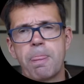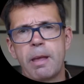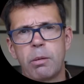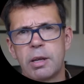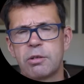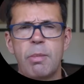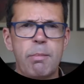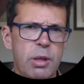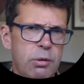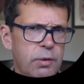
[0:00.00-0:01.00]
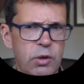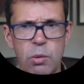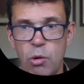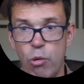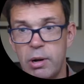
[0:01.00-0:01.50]
Okay, so remember, those of you
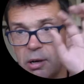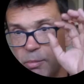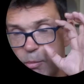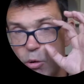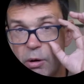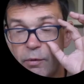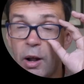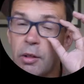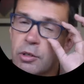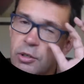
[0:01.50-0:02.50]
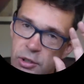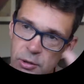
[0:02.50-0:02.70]
who are a little bit more advanced,